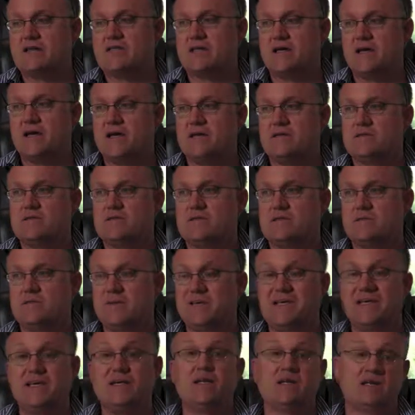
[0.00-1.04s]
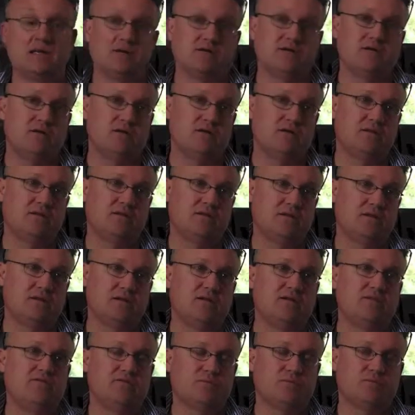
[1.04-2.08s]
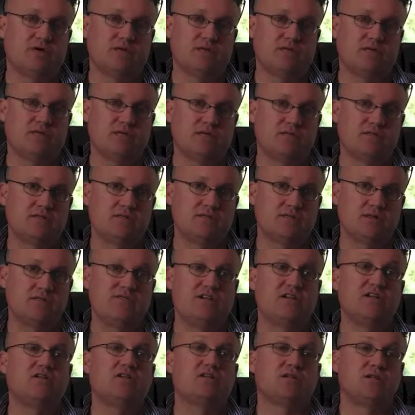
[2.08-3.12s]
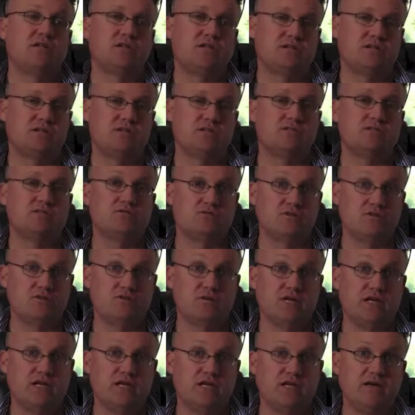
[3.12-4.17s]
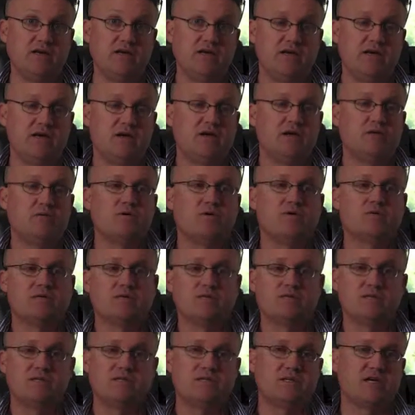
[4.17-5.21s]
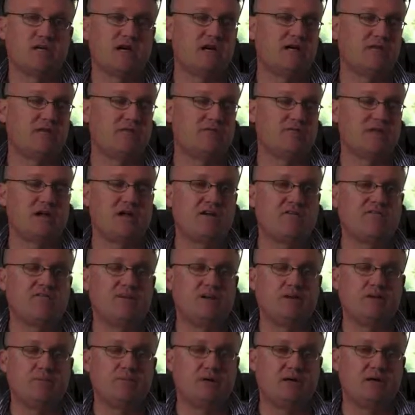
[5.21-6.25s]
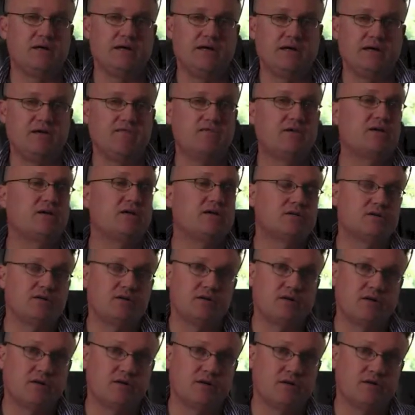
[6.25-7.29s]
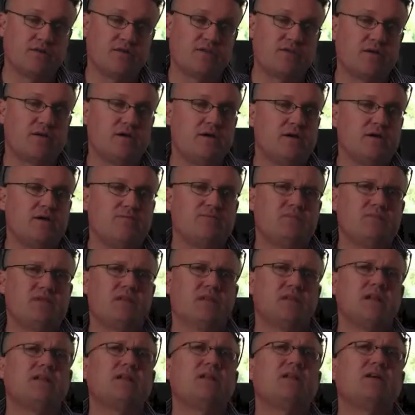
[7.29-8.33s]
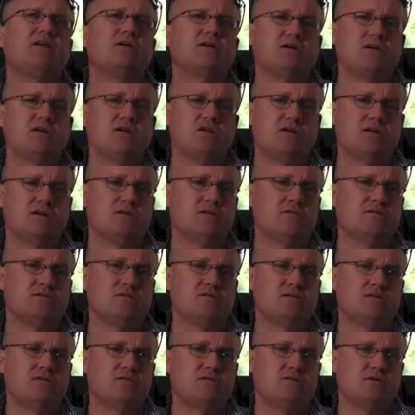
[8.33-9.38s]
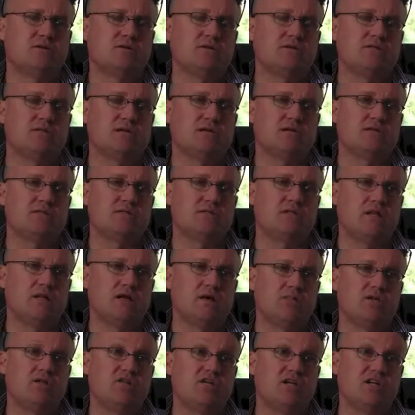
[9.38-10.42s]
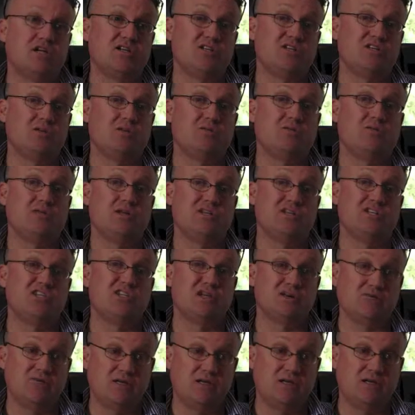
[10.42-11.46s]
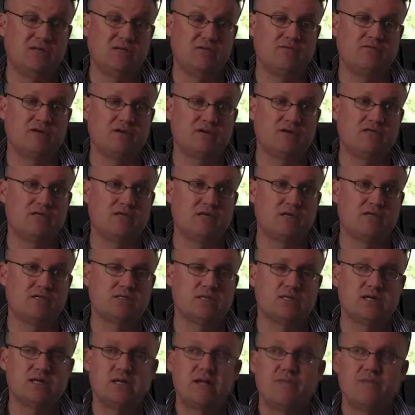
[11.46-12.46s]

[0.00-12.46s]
as the beginning, not the end of a process that eventually leads to a treaty which can be signed and ratified by every country on Earth that clearly shows that the world takes climate change generally very seriously,